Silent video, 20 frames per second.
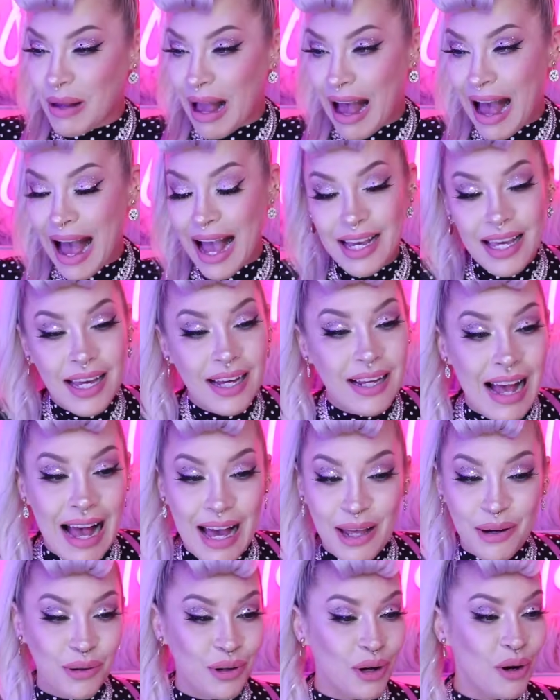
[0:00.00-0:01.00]
I
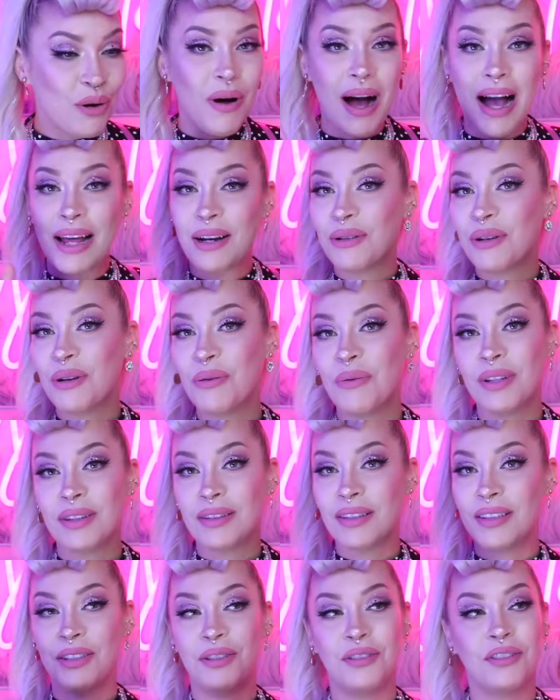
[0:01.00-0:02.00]
don't know
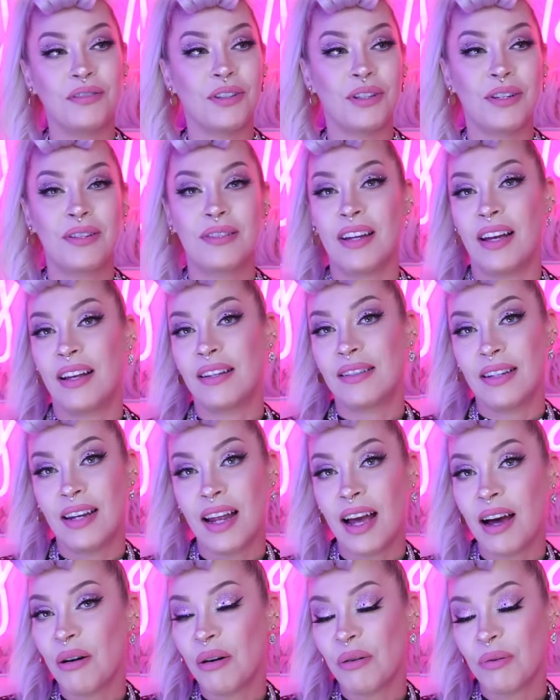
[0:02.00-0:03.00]
what the universe does and
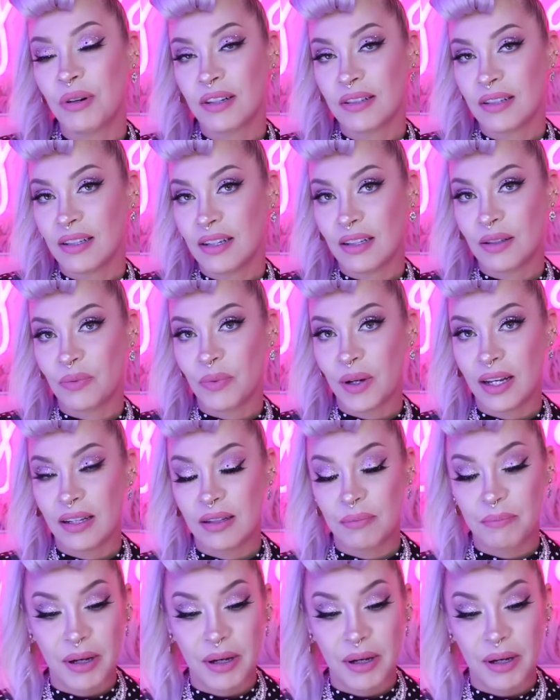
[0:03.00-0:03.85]
how it works in its ways.